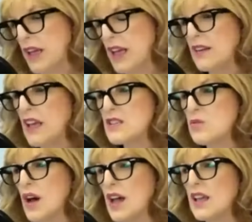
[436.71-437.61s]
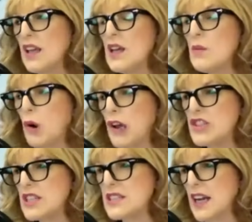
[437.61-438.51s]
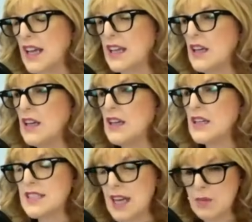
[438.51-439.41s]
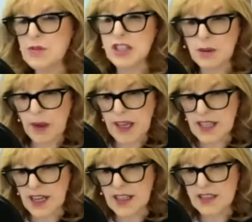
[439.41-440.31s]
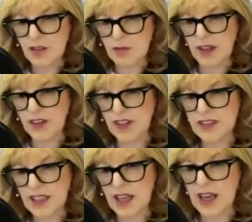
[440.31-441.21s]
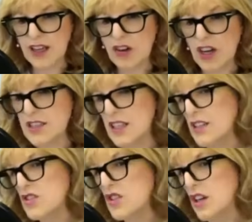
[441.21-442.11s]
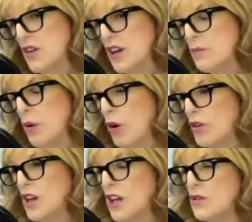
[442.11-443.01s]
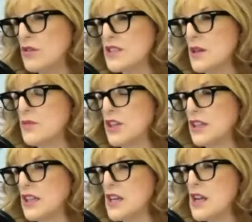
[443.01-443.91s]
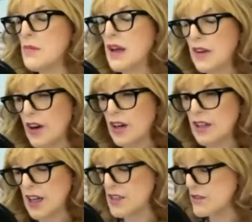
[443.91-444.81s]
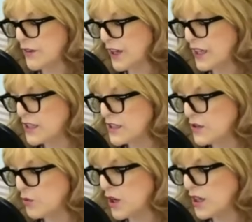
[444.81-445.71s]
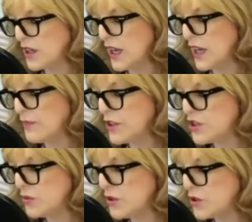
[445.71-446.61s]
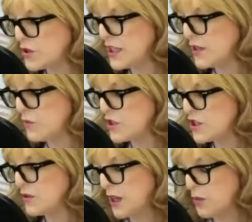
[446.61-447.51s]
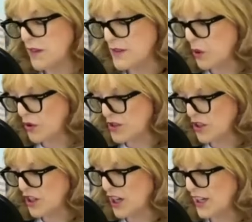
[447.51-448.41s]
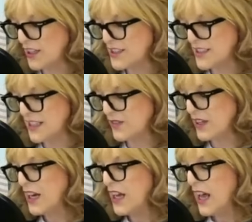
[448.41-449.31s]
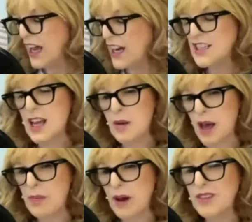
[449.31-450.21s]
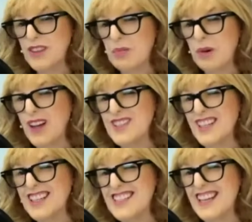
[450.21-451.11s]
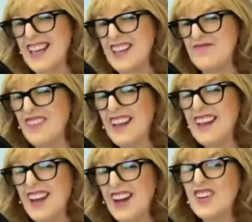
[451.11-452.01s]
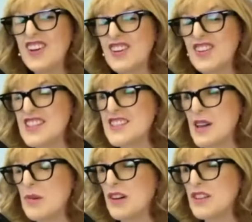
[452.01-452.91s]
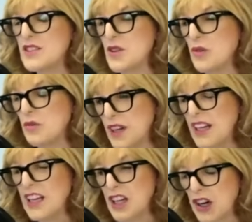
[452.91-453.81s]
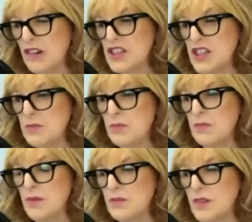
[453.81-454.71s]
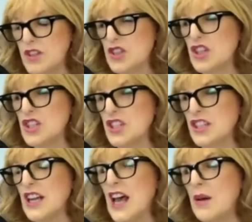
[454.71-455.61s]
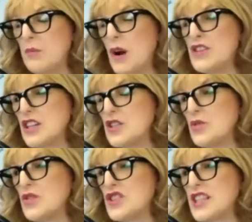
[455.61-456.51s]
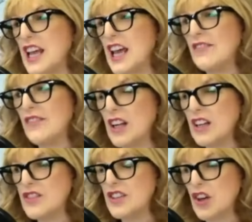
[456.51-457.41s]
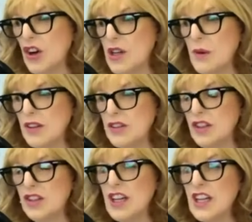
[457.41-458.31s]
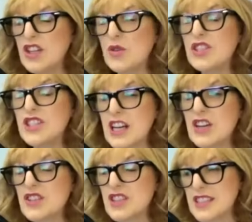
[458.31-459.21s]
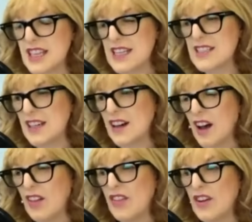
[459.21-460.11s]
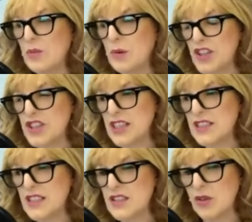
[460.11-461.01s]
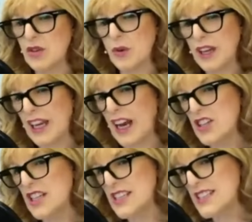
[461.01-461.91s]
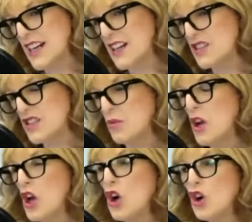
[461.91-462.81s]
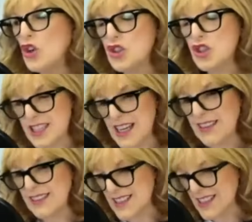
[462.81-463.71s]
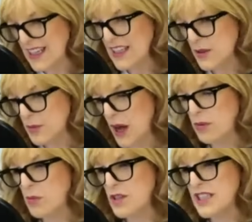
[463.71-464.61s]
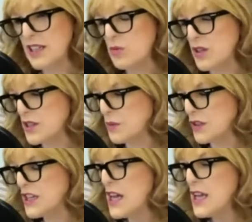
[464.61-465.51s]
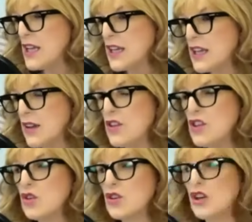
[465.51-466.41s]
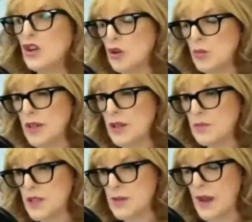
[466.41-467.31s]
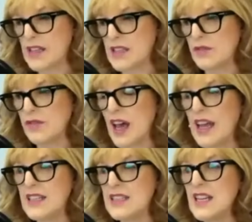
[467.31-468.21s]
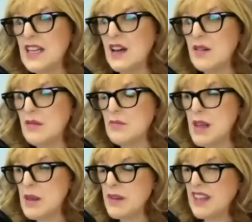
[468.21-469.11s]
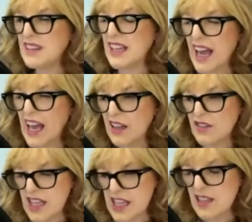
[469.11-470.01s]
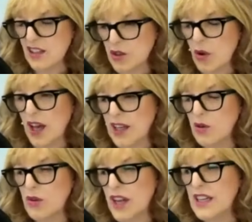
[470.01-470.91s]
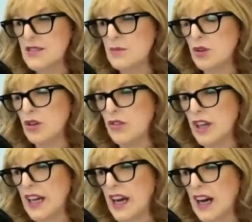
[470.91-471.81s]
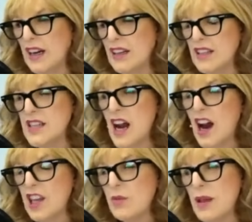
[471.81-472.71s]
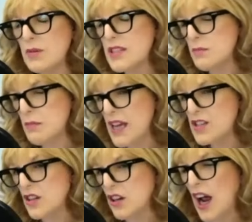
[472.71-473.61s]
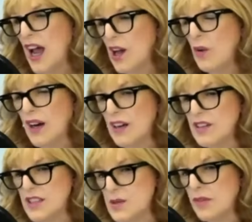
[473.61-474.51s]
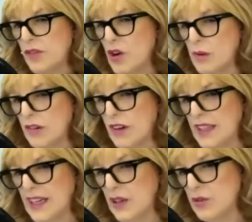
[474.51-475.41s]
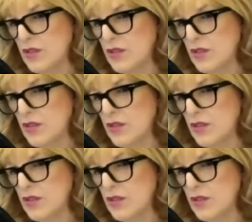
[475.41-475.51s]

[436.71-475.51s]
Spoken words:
And that's why projects like establishing the baselines of buildings and across the industry are very important. I know it's something that many of our clients fed into the work that you and your team were doing. And we've spoken to your colleague, Stephen, actually about that project earlier this summer. So really encouraging construction and project owners to get involved and talk about their, you know, share data on their projects so that we can actually start to understand the scale of the problem we're dealing with. But given your global perspective and maybe the lack of data, although I know that is improving in Ireland, are you able to measure how Ireland is performing right now?